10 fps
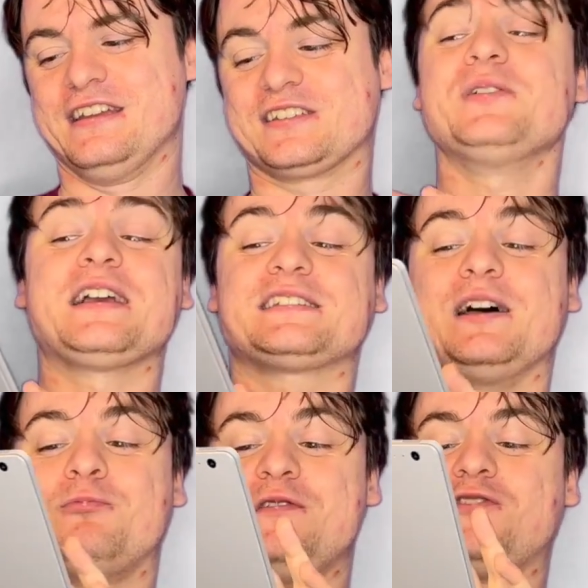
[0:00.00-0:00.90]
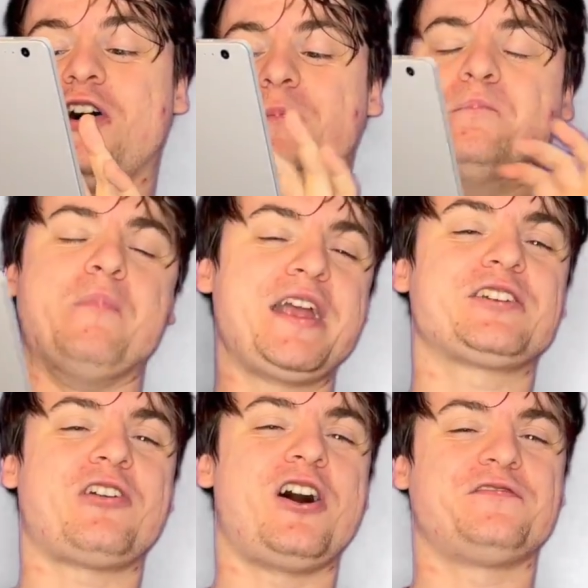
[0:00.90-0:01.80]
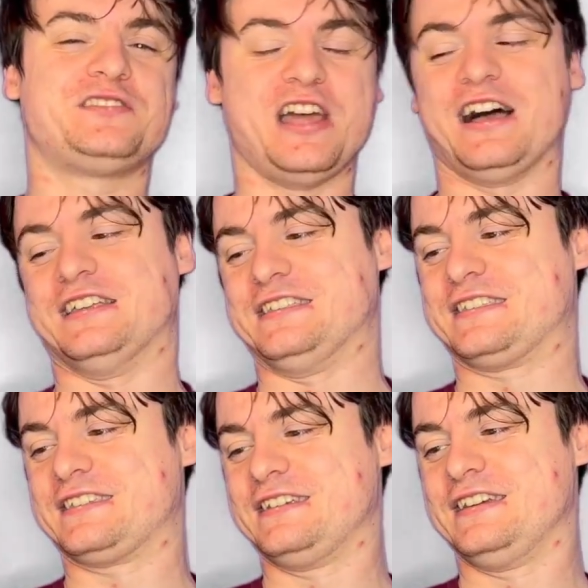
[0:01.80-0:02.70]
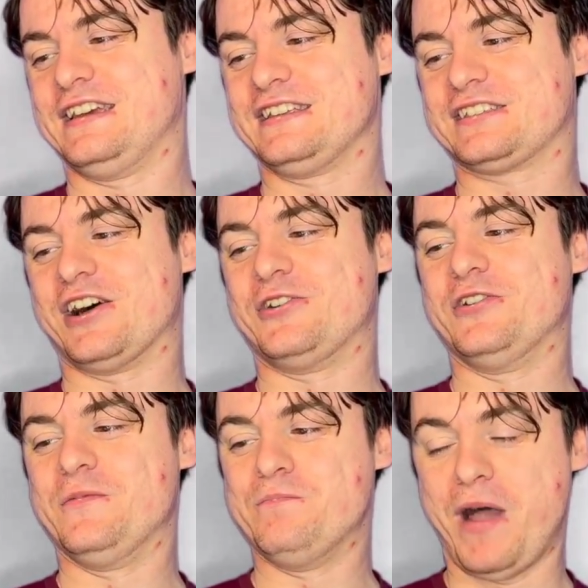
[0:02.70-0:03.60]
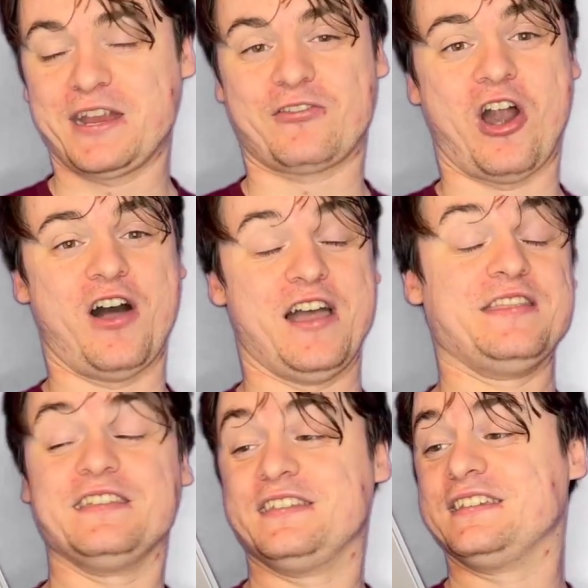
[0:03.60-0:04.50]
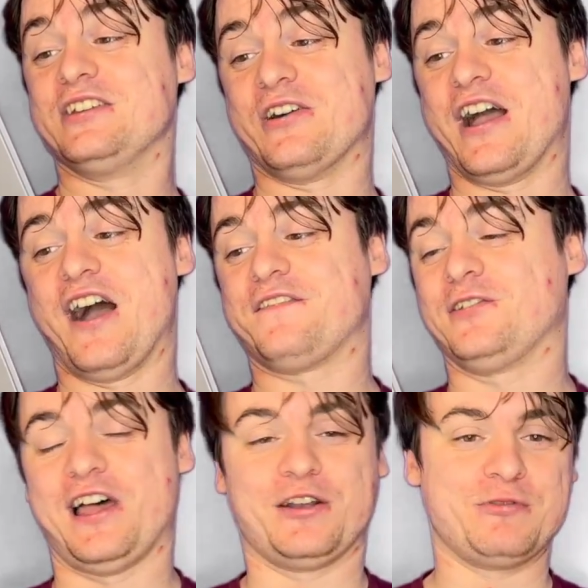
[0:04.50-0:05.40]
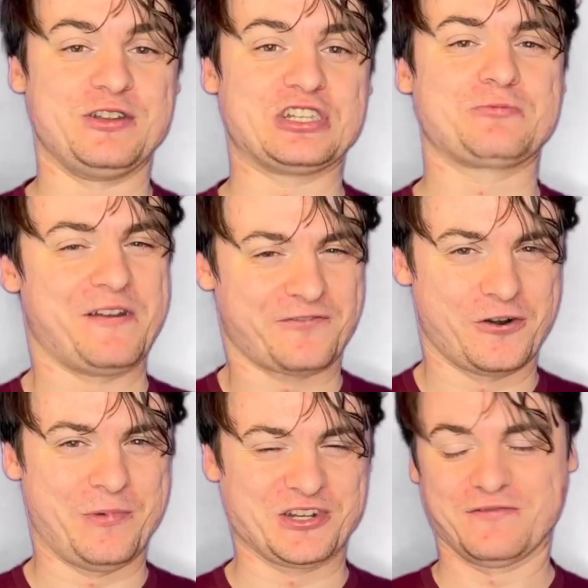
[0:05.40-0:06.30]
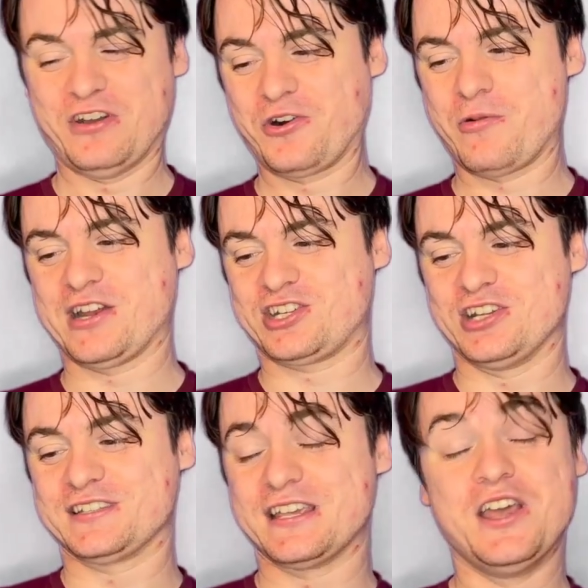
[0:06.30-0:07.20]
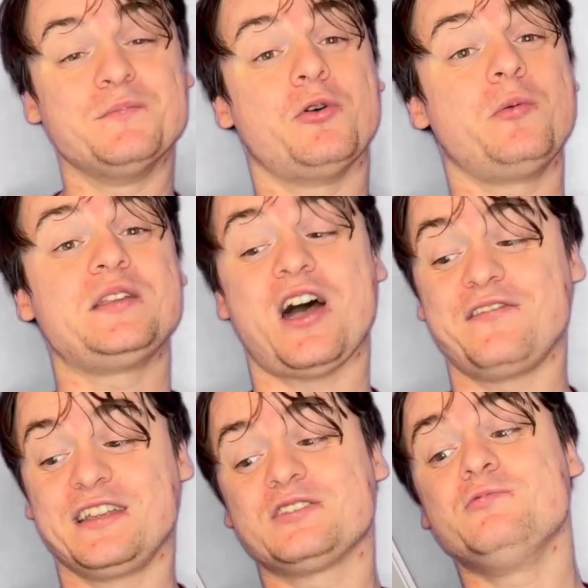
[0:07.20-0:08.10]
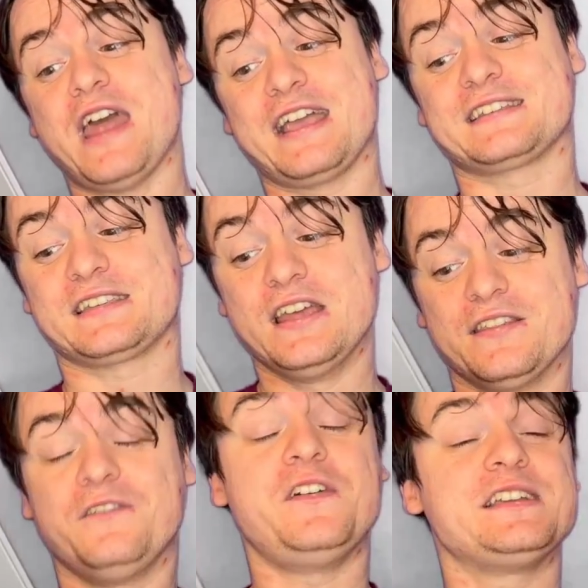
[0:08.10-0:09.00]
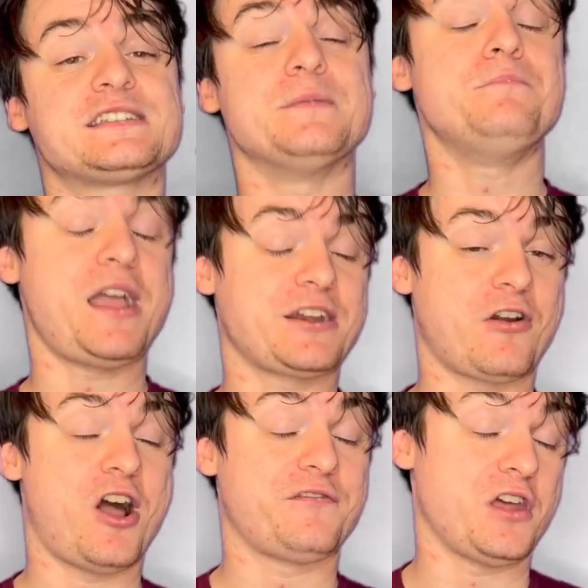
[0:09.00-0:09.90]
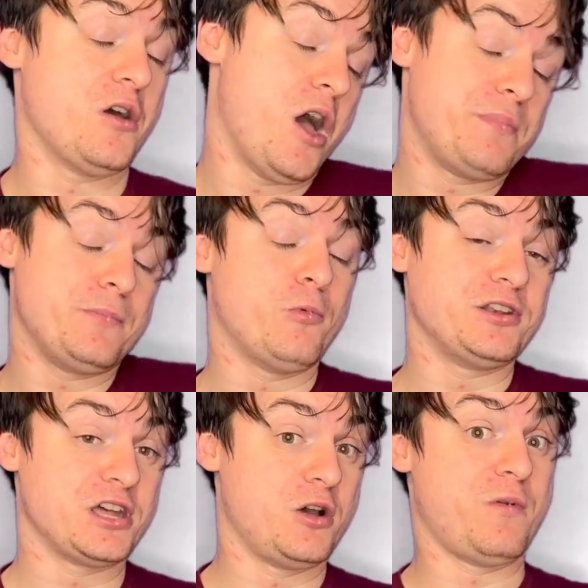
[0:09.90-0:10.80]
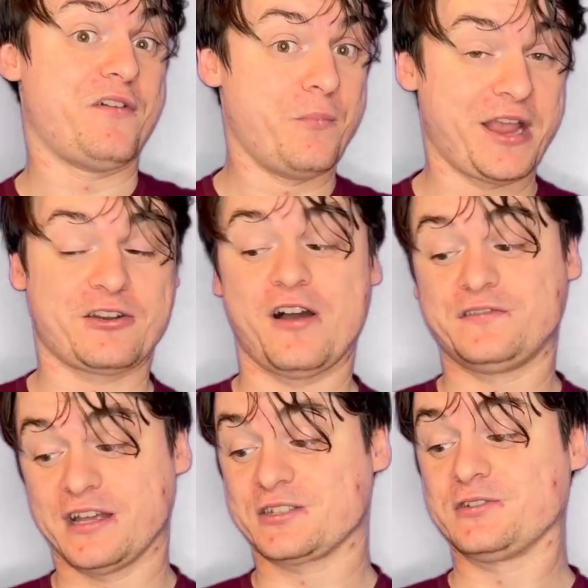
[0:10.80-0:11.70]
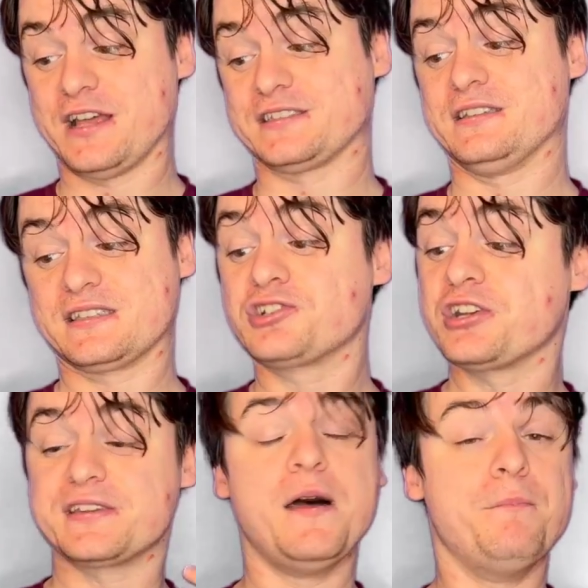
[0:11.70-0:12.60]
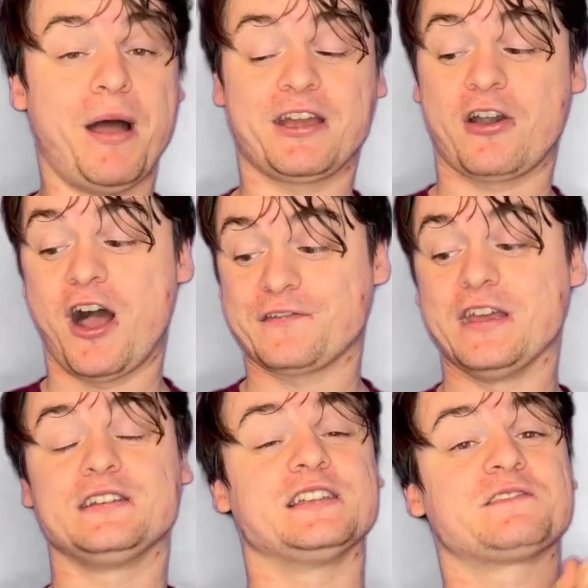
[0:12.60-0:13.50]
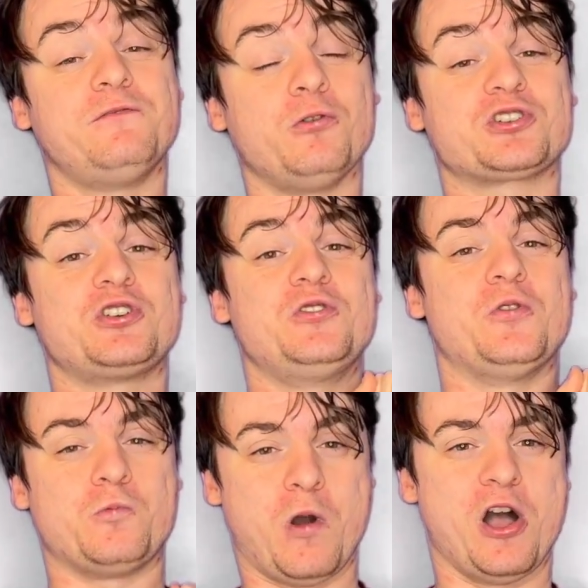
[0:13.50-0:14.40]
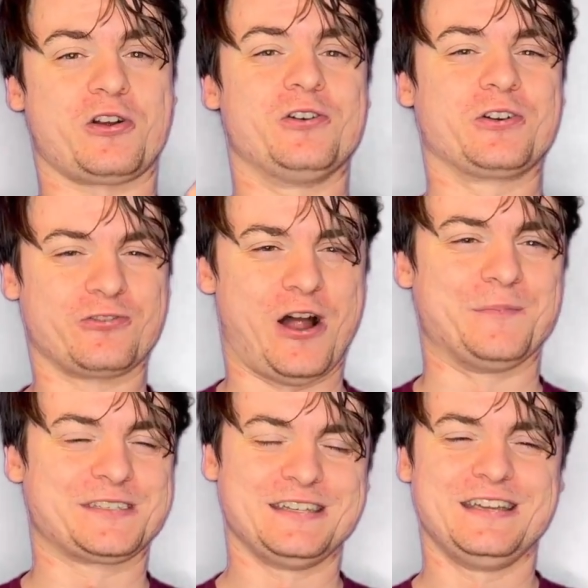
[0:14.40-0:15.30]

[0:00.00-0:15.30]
So next up, we've got Minecraft does. So Minecraft, I feel like we just went through a bunch of non-questions, but we'll be diving into next the things that Minecraft, people wonder whether Minecraft does or doesn't, such as Minecraft, does fortune work on crops?